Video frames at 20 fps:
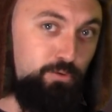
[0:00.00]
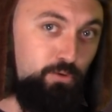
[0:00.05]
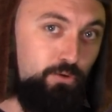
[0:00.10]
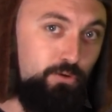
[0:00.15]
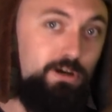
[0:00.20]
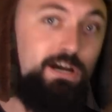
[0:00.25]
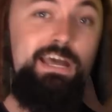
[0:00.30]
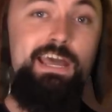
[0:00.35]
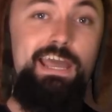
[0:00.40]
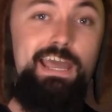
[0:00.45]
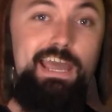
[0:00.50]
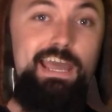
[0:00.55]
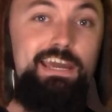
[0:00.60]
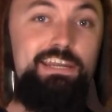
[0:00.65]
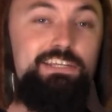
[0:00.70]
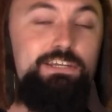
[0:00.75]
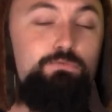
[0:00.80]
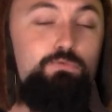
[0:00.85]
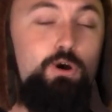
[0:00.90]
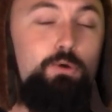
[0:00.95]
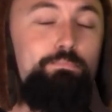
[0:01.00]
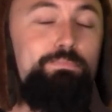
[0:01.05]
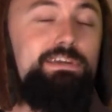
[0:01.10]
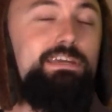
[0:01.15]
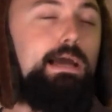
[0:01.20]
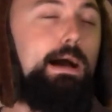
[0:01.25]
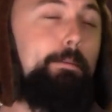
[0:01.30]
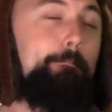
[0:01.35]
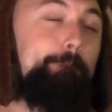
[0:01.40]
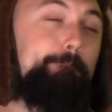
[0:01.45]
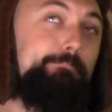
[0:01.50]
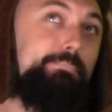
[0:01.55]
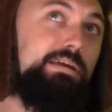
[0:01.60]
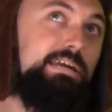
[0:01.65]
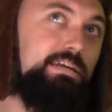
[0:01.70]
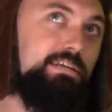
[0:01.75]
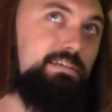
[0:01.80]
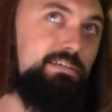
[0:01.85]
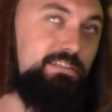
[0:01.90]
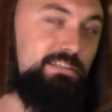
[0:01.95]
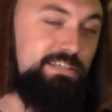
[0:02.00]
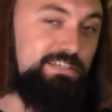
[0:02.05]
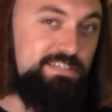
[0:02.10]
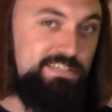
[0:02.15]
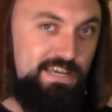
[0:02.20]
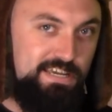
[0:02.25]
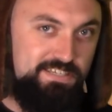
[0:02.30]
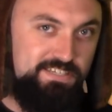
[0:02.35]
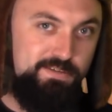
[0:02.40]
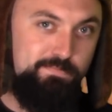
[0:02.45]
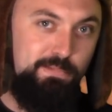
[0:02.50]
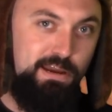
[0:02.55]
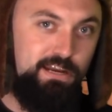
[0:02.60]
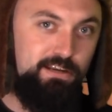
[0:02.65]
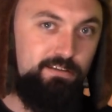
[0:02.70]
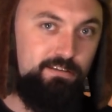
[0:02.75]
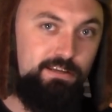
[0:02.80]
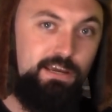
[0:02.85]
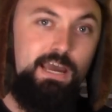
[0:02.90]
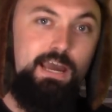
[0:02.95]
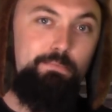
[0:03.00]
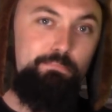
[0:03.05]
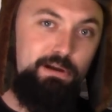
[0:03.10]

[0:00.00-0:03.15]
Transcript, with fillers: pool, and he won't be immediately decimated